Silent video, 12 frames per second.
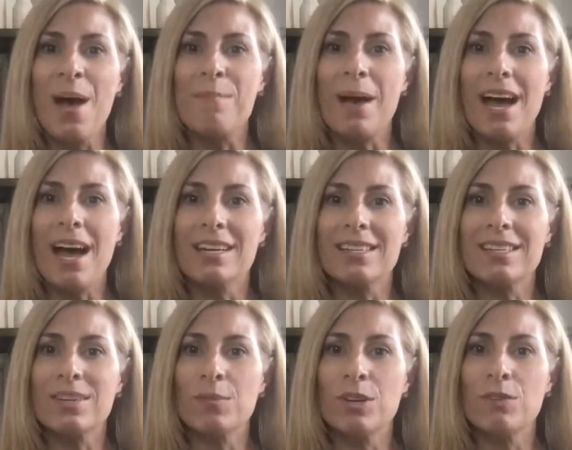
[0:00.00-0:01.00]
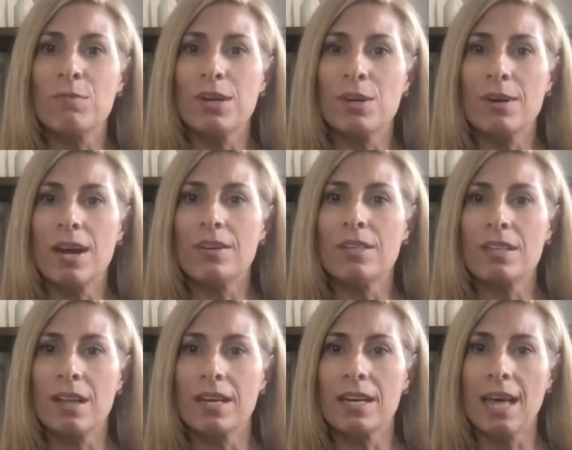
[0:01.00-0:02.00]
But when you've been around as
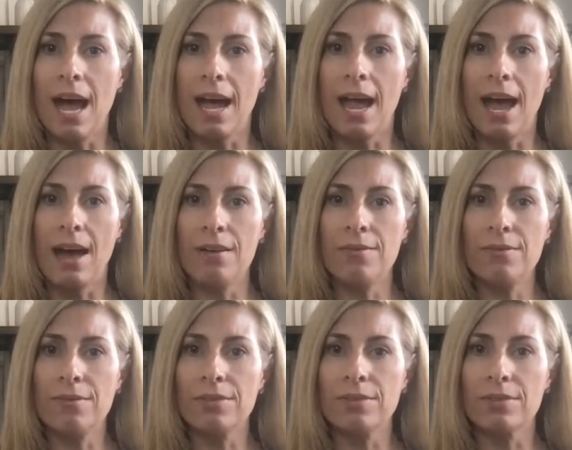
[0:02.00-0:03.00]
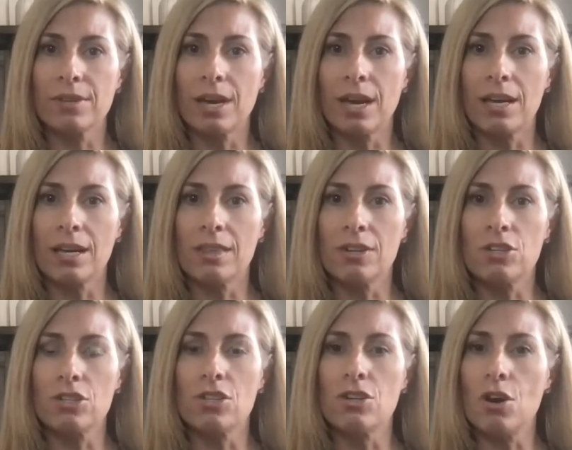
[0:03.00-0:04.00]
long as I have, okay,
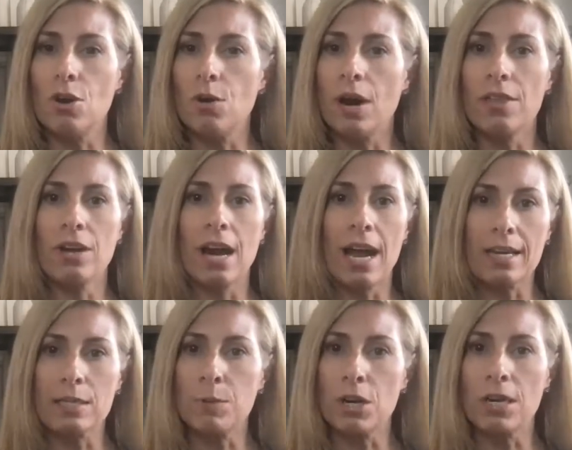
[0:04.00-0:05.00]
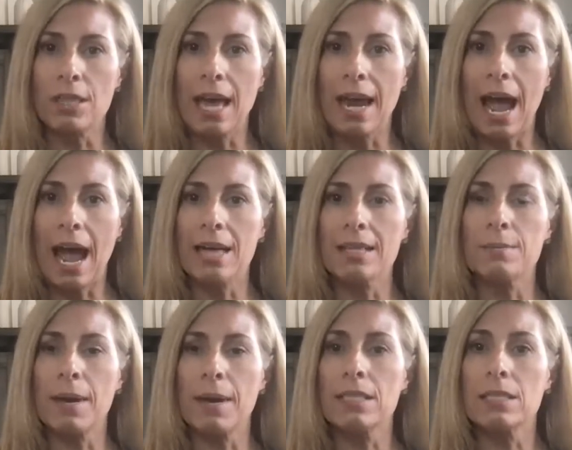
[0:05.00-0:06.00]
there's no other expert that has
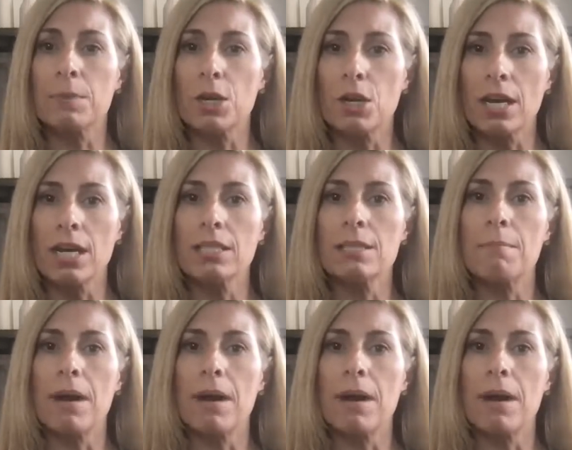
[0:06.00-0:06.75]
my experience, my